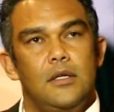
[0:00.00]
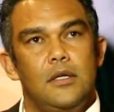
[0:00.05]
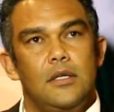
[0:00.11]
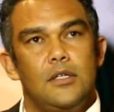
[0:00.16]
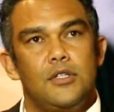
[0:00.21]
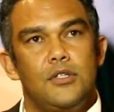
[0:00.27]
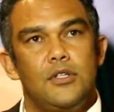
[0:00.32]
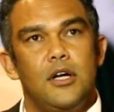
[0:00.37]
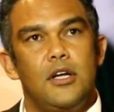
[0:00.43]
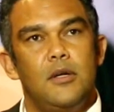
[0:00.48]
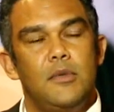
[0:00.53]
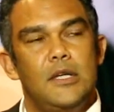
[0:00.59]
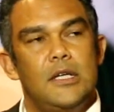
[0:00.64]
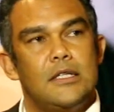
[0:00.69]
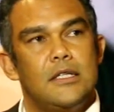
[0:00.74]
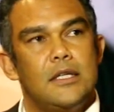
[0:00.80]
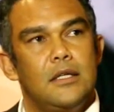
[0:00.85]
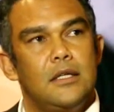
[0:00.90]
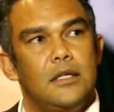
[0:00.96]
astronomy
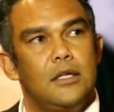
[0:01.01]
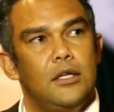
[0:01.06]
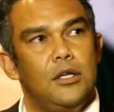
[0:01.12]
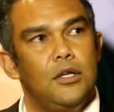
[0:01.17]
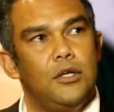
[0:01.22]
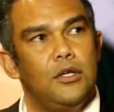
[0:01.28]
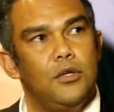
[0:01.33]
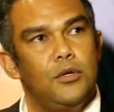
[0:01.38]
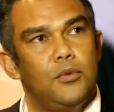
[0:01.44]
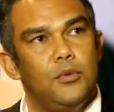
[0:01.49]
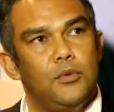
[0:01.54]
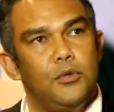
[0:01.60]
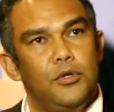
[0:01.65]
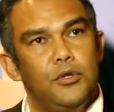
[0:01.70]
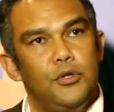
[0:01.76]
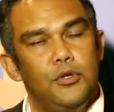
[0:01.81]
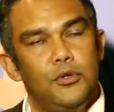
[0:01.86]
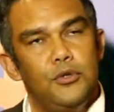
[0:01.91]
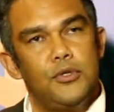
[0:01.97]
is that you,
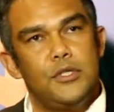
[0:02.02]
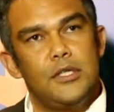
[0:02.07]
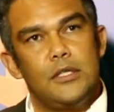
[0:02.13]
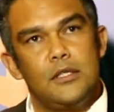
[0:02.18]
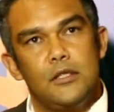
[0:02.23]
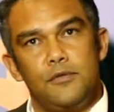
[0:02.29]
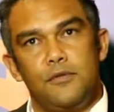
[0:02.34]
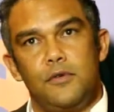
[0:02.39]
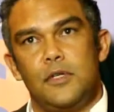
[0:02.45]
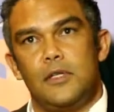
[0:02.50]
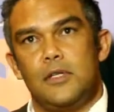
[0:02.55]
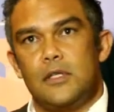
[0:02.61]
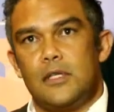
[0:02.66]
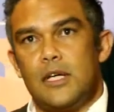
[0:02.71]
you're using different